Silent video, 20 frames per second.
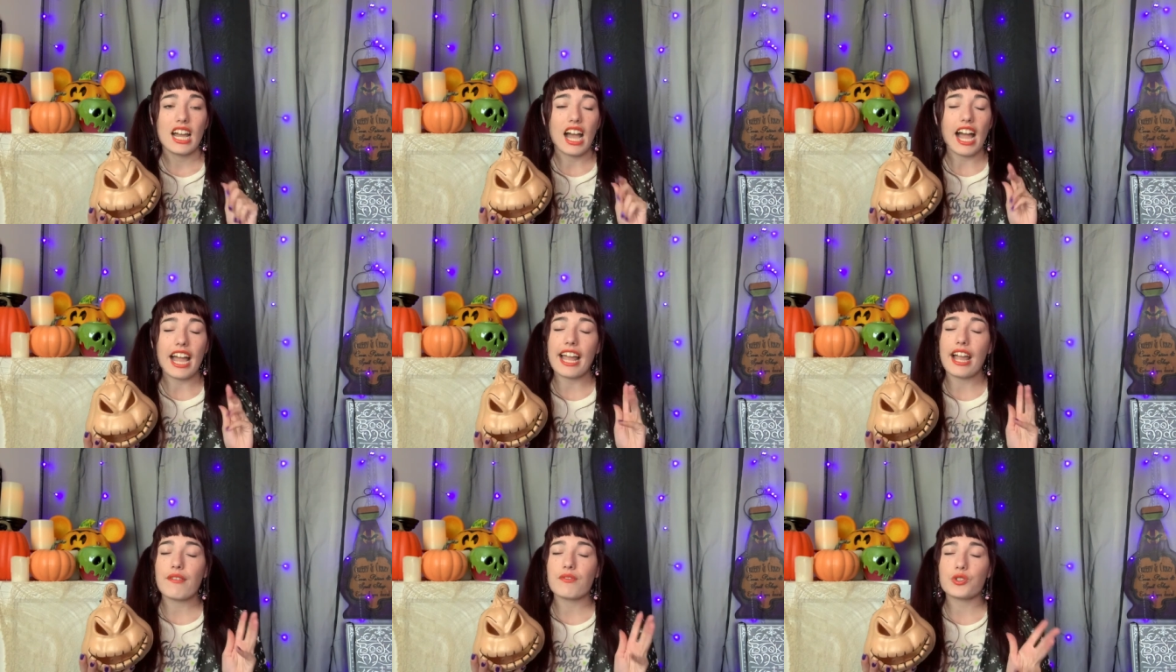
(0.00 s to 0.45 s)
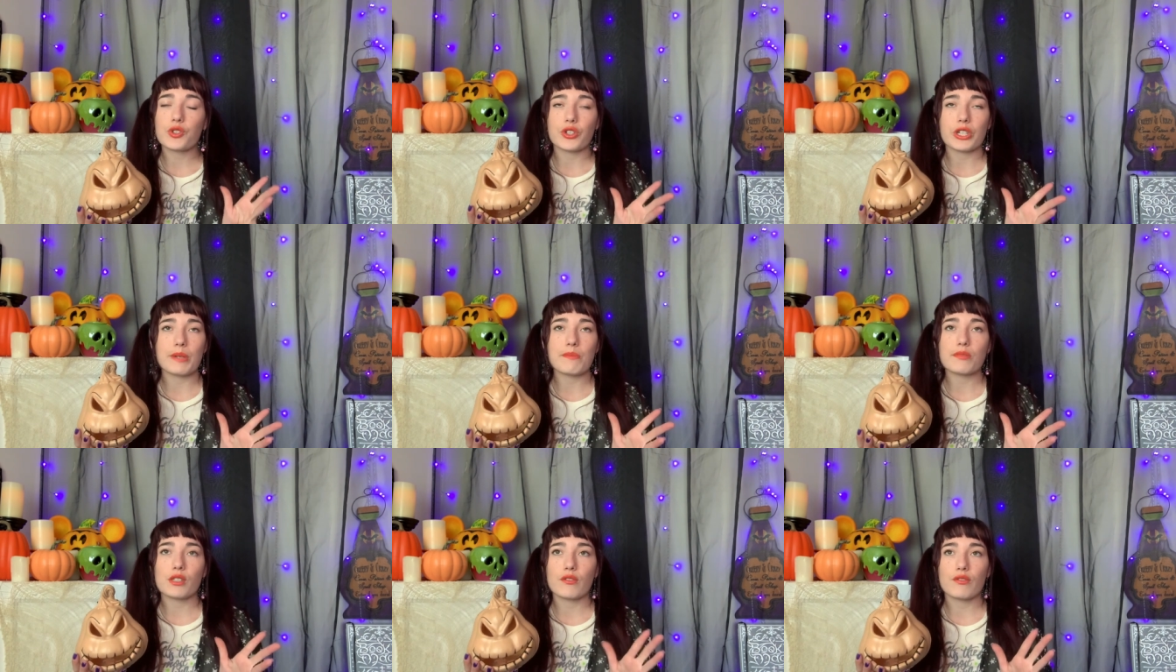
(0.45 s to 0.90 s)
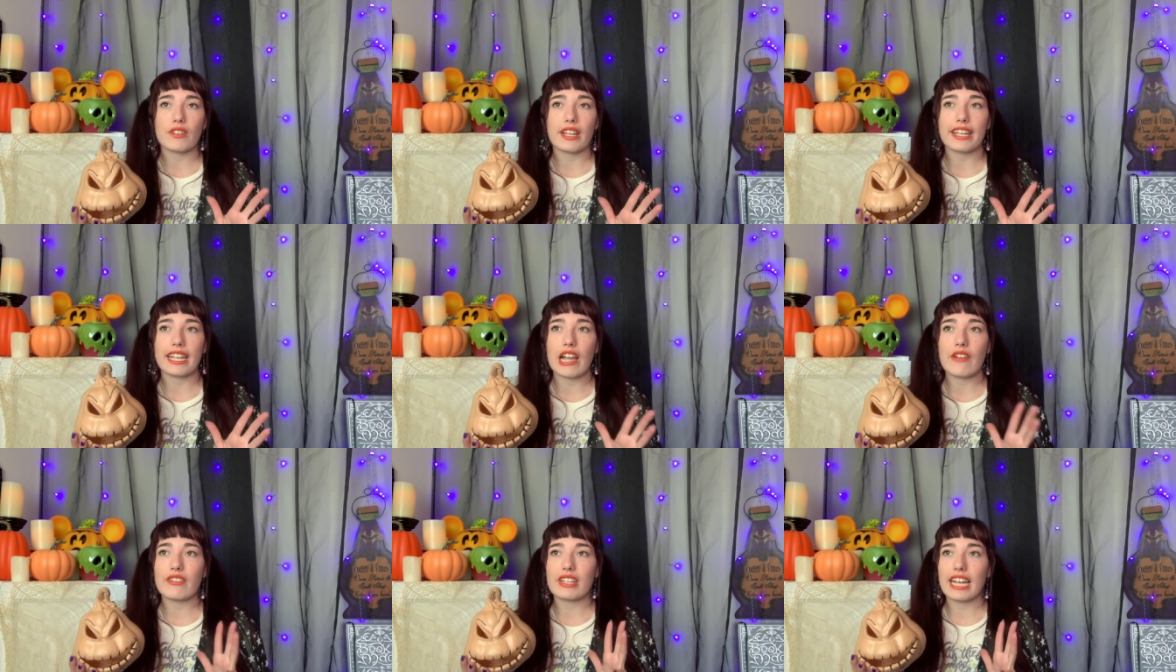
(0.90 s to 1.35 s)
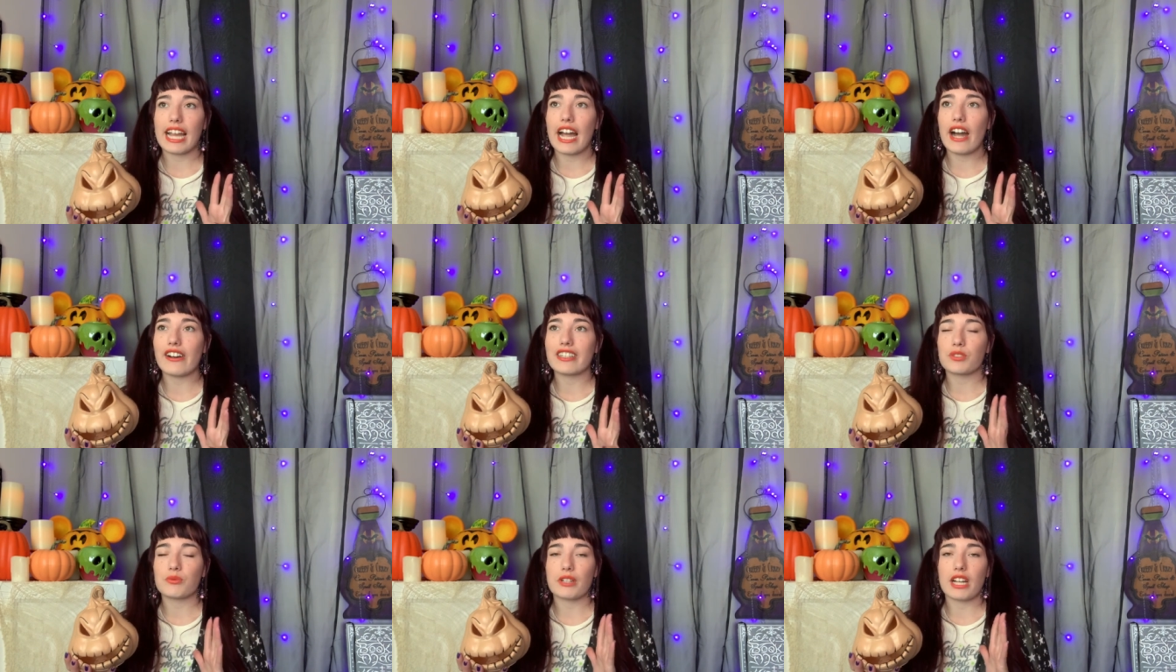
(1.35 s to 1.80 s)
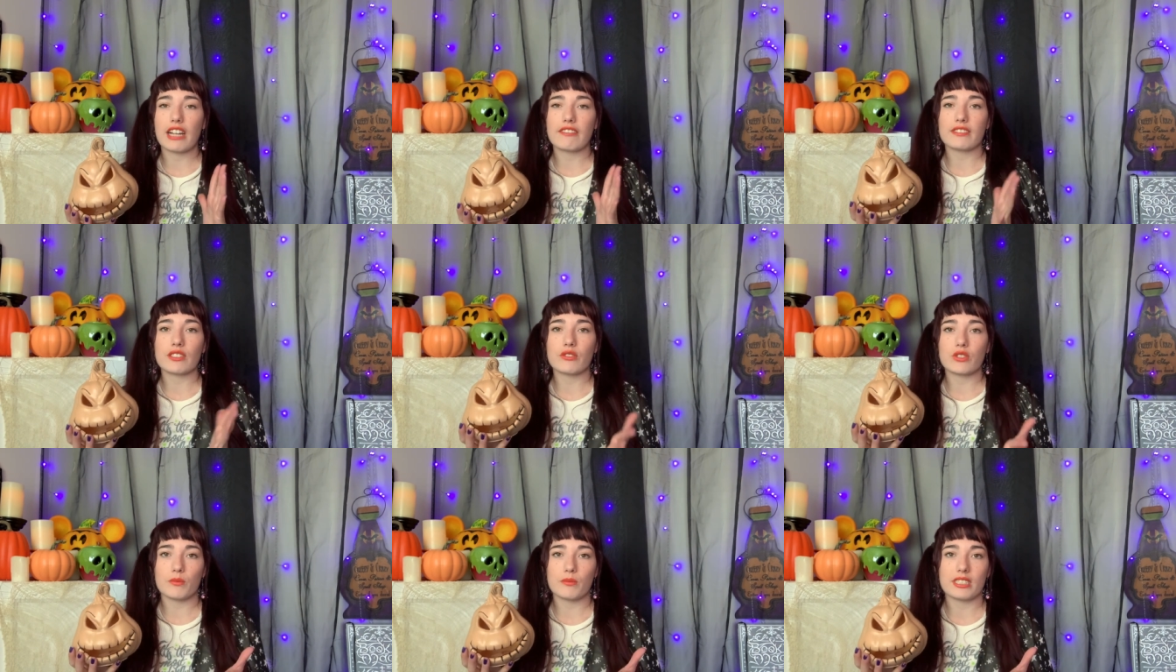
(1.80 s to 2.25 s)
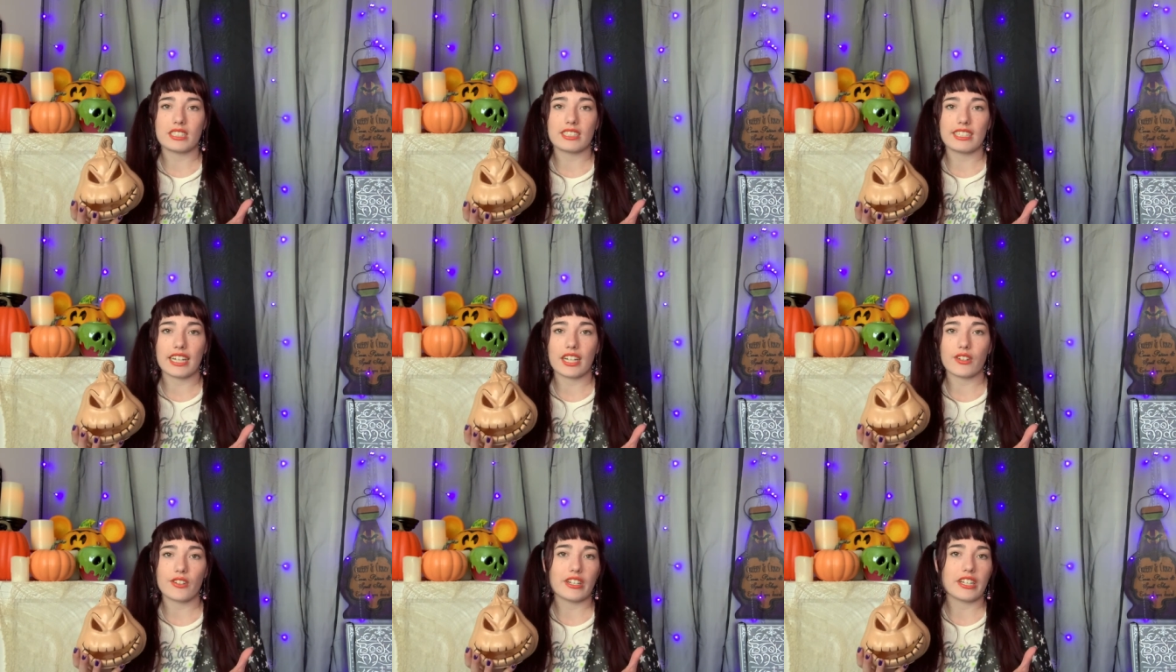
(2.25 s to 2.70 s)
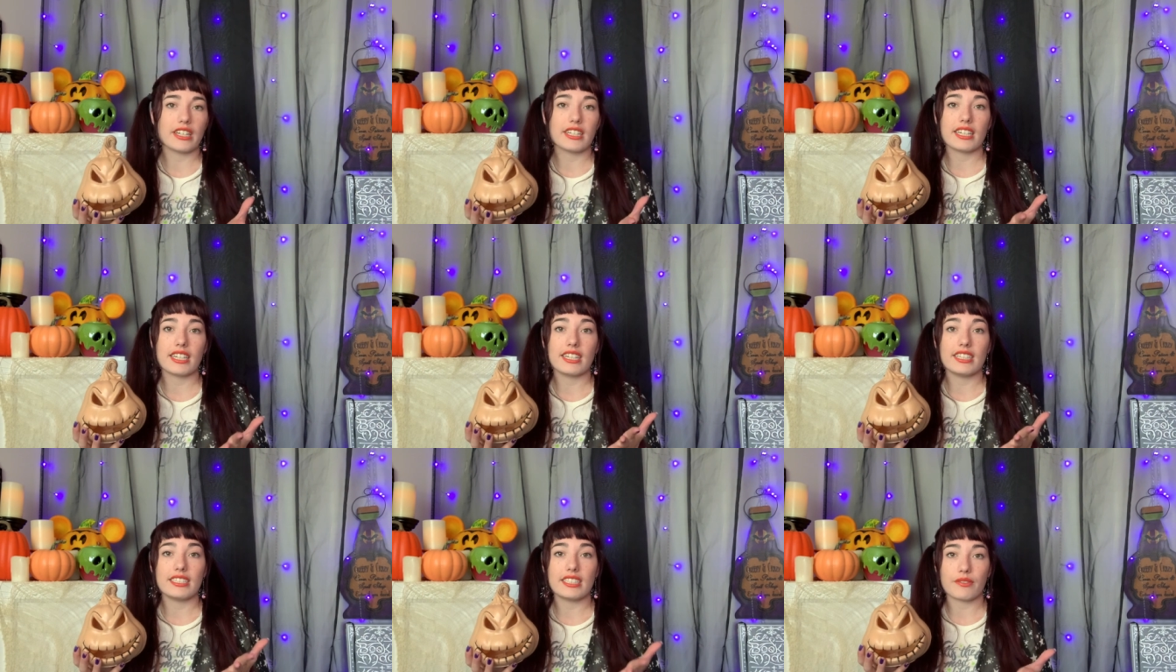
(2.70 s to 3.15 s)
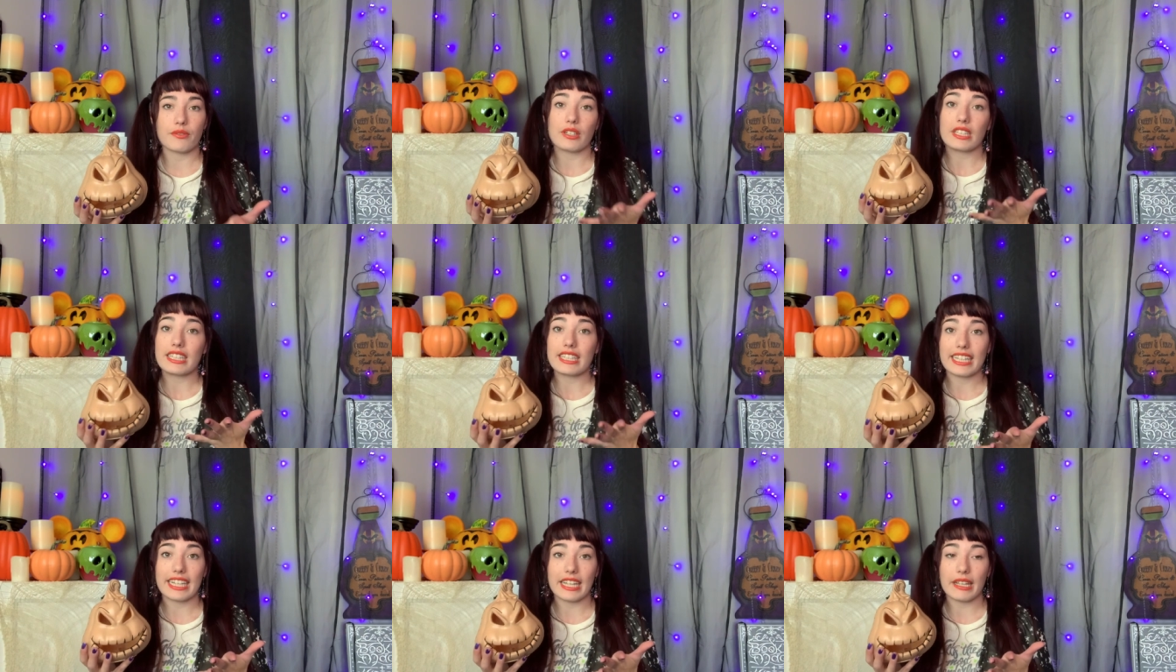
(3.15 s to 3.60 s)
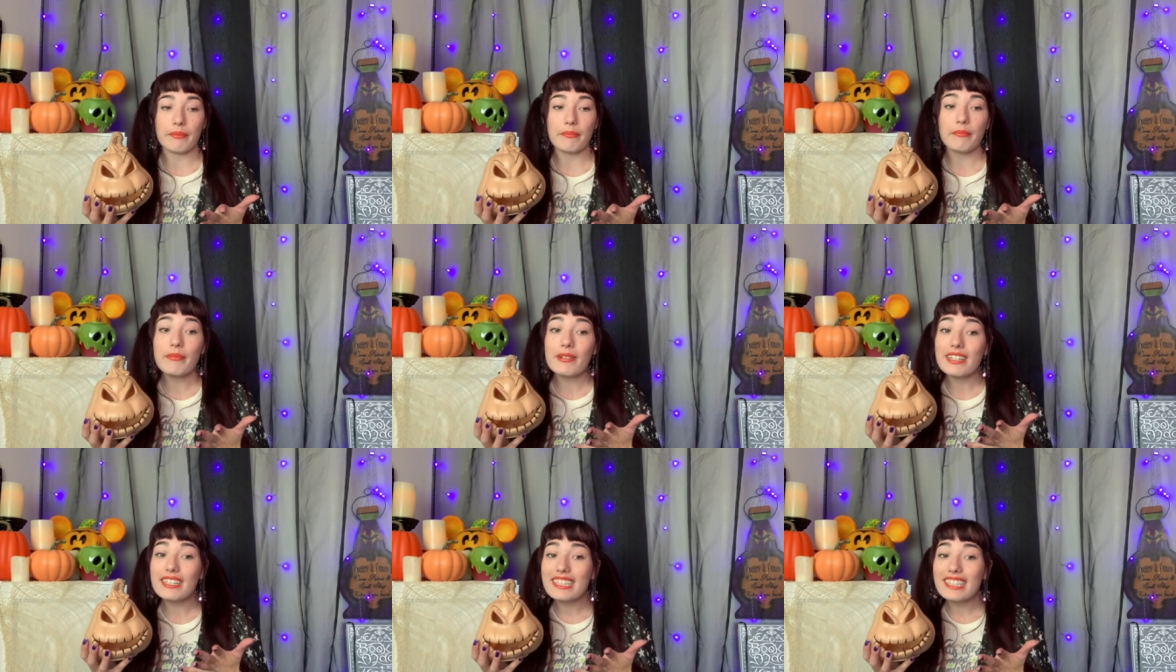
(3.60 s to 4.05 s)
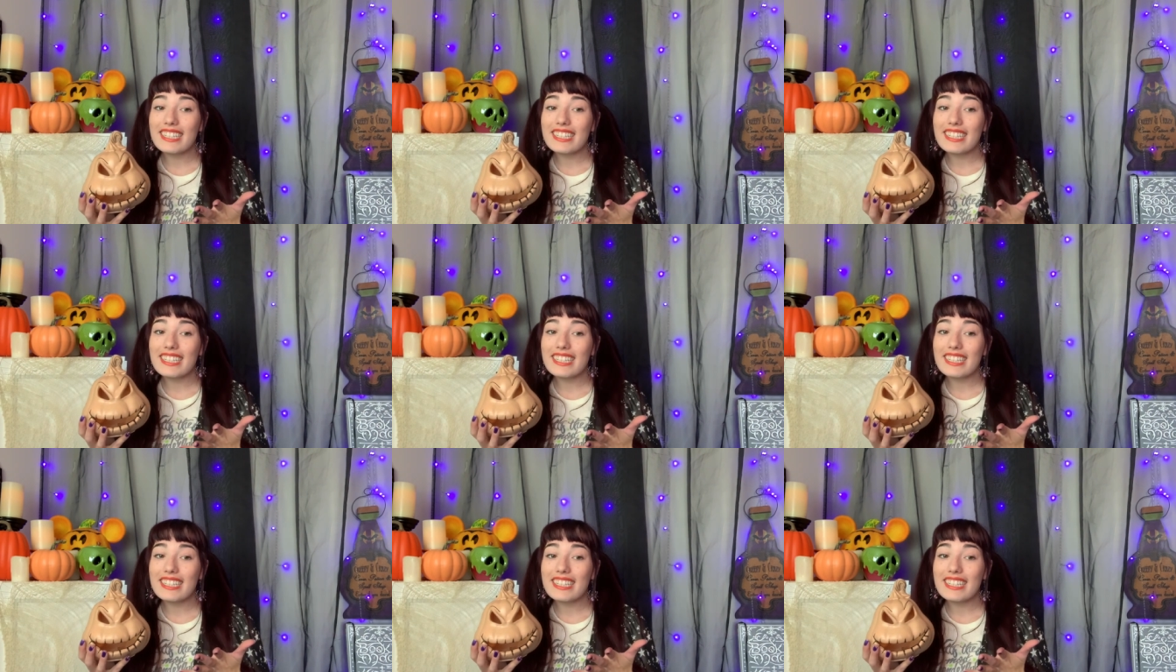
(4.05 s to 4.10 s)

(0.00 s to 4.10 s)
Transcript: I have dreams of like having a house where every room is decorated in a different theme.